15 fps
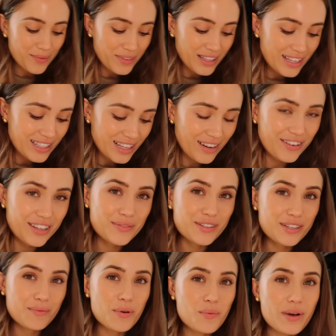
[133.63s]
up these earrings,
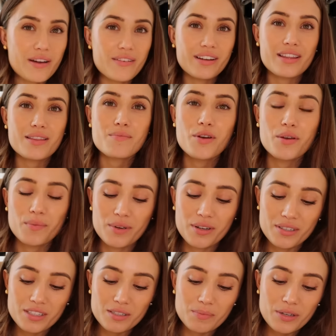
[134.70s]
which I'm not wearing at the
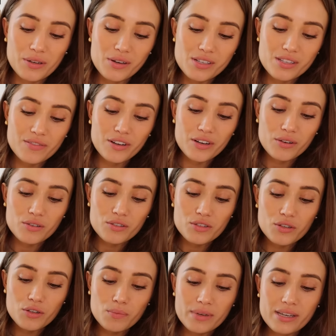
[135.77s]
moment because I've only got
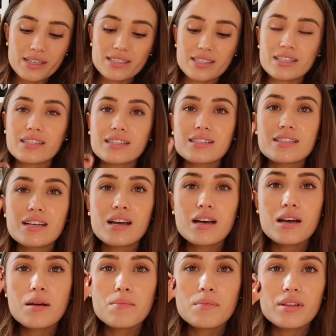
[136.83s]
two piercings,
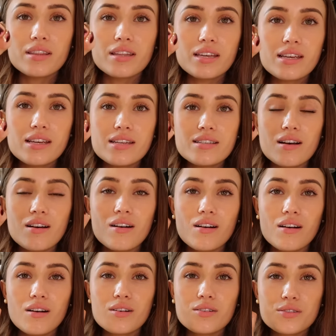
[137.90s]
but these
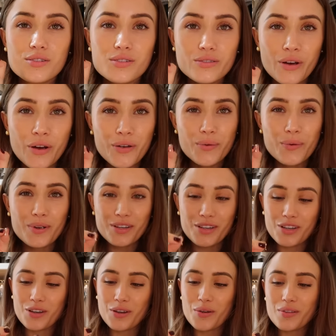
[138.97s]
are so
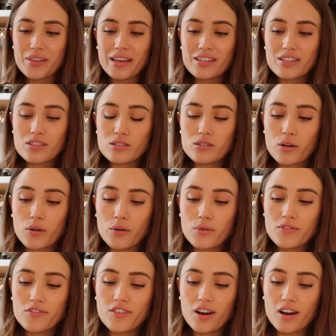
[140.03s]
cute. They're
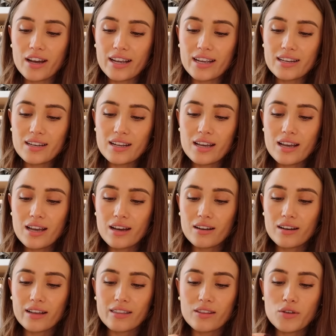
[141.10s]
so fine,
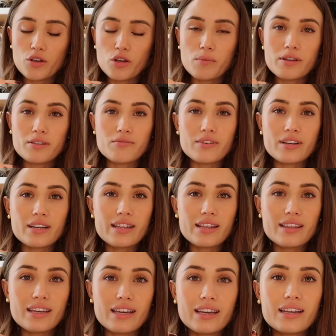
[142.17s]
like the hoop is really
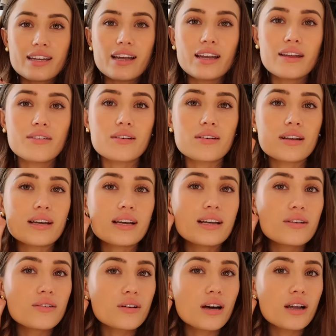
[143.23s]
thin and they've got like a
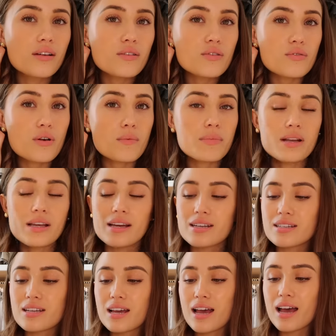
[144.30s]
little kind of
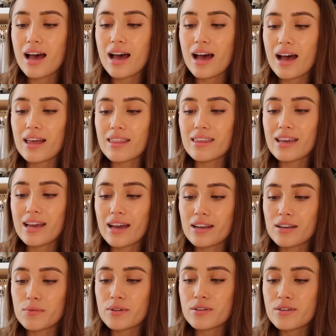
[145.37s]
droplet at the
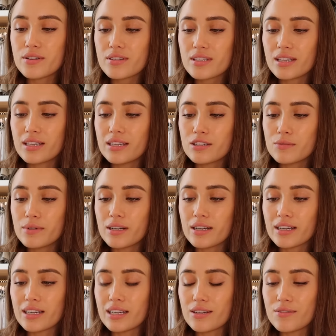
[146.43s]
end, which looks a little bit
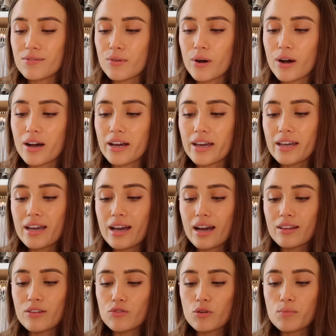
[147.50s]
like an evil eye,
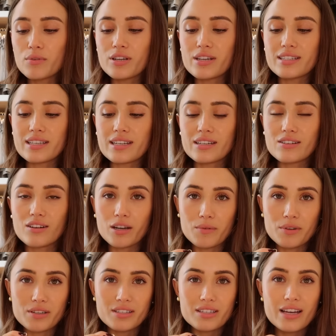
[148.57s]
and the droplet is in a
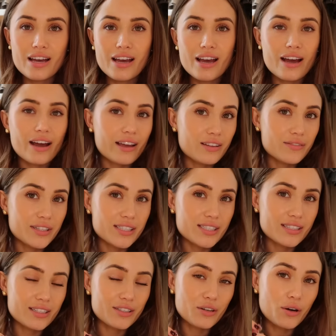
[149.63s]
diamond and the rest
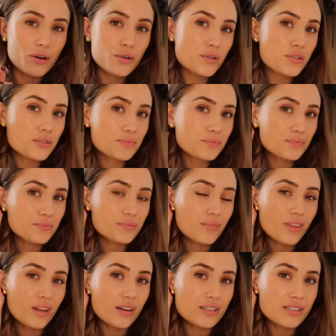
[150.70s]
is in gold.
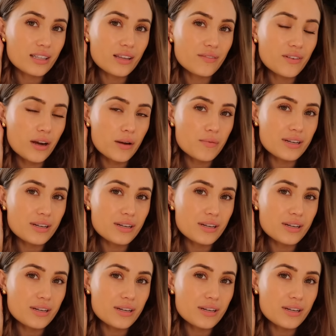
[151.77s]
I just think they're very